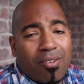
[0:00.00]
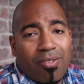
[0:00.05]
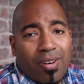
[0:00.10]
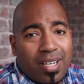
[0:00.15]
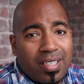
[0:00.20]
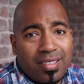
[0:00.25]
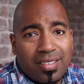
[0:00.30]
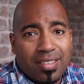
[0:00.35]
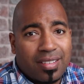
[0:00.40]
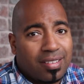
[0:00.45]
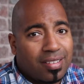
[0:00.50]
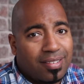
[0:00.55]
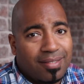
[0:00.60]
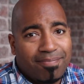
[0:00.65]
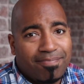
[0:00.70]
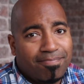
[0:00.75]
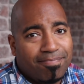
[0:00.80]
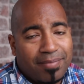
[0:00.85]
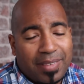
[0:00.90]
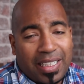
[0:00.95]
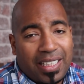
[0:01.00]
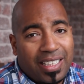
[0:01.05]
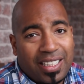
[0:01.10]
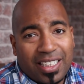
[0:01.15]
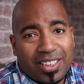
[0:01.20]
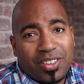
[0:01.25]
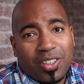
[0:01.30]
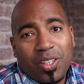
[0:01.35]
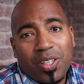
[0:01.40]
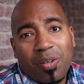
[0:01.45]
crust.
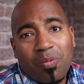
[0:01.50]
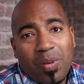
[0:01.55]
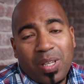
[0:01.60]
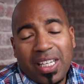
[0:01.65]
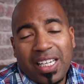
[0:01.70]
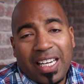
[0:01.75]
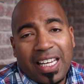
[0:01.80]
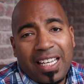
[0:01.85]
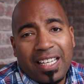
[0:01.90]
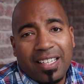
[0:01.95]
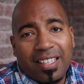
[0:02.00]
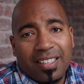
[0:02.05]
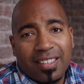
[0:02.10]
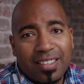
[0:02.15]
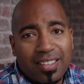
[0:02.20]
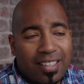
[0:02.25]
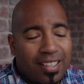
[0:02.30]
That's all you really need.